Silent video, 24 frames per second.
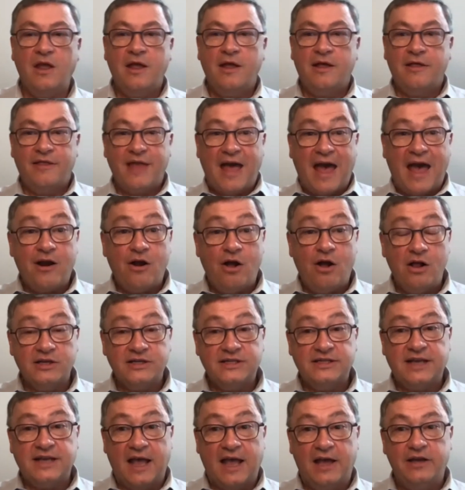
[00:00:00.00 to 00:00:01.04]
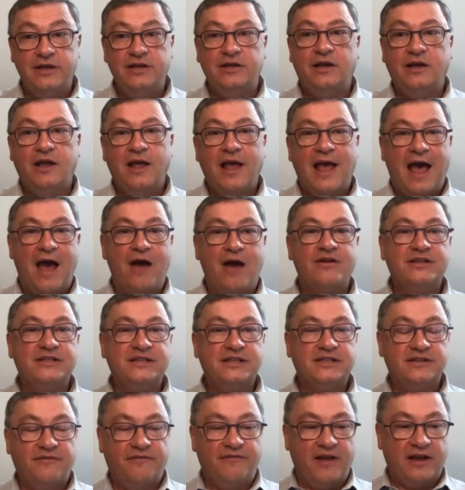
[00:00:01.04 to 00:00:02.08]
That all said, how does
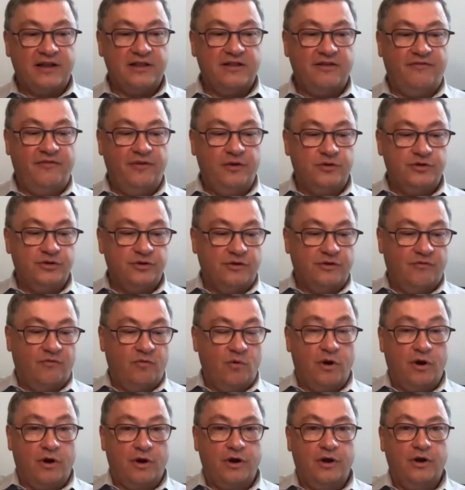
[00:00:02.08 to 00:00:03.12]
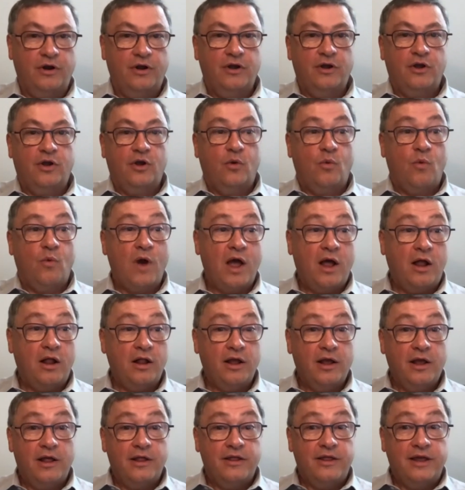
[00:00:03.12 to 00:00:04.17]
this affect the future of work?
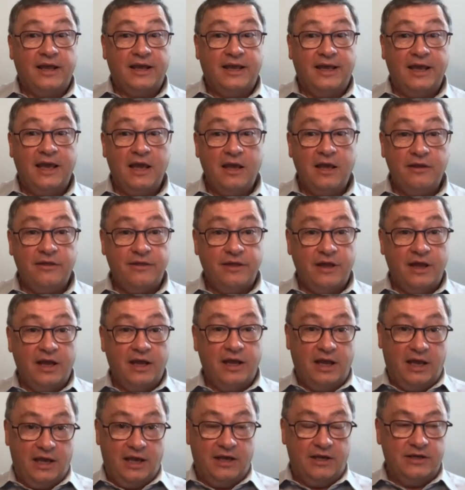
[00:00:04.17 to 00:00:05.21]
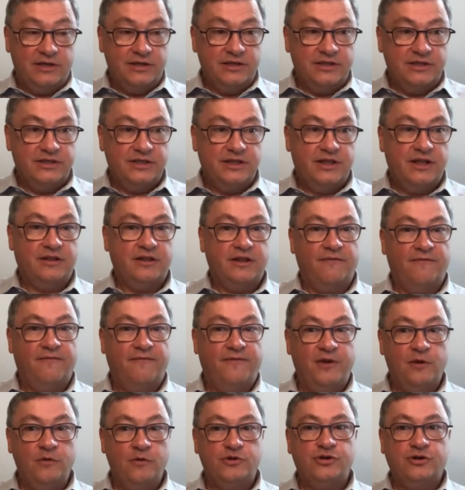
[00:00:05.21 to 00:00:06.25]
Well, the key thing is that the
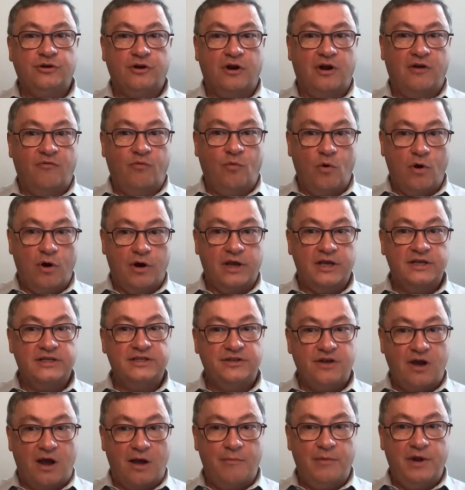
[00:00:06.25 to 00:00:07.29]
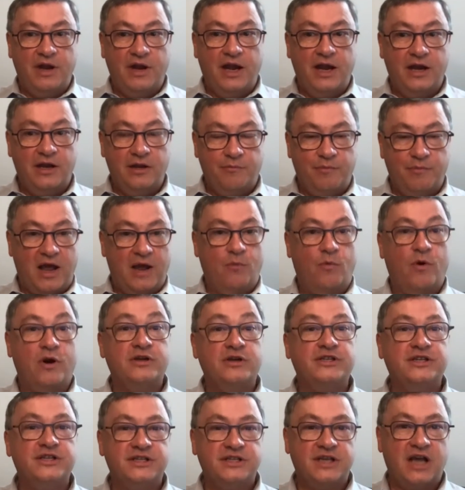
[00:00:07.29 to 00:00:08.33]
future of work is dominated by where
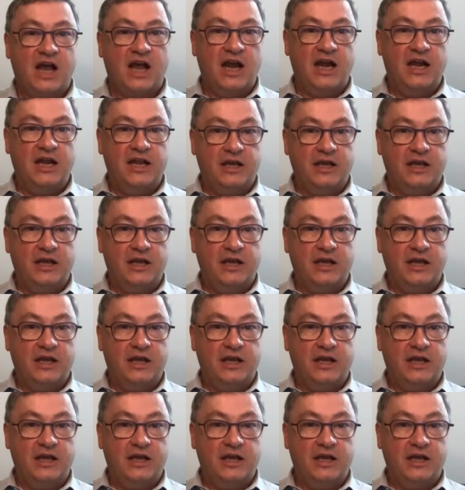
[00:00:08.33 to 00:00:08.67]
society